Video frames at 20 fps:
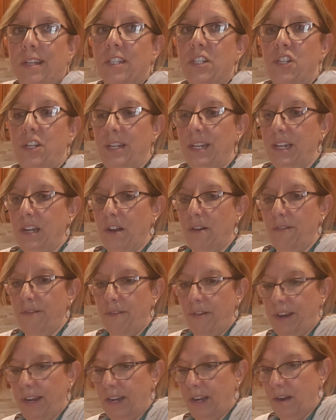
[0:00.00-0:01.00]
fettuccine
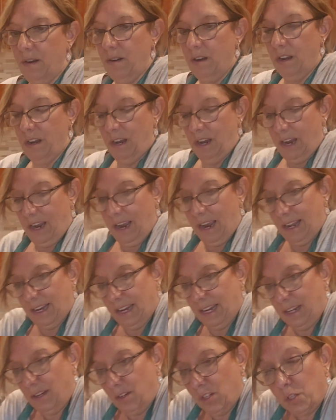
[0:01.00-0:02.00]
Alfredo, and
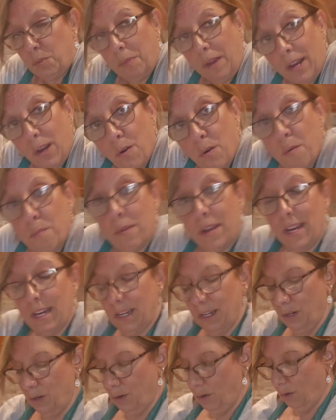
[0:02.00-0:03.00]
I used my
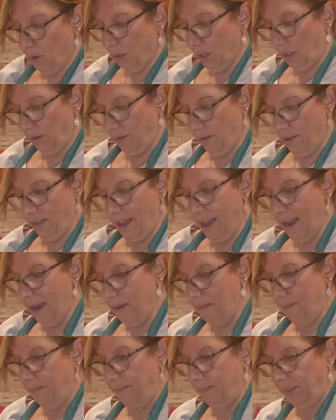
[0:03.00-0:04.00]
homemade noodles for
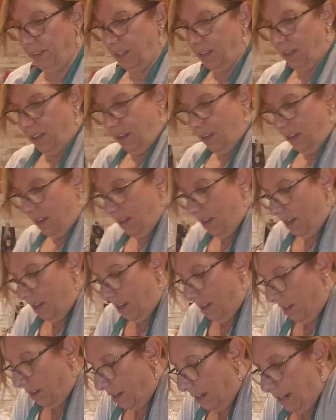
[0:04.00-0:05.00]
that.
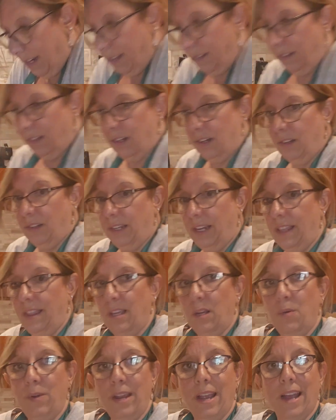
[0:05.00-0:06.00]
It literally, I
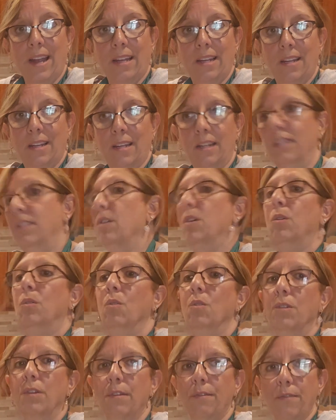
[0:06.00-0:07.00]
think it took
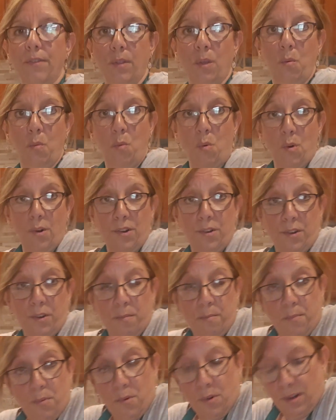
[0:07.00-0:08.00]
longer for the water
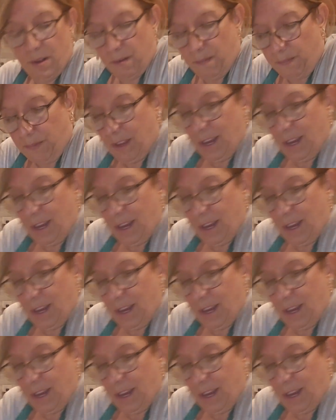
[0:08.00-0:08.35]
to boil.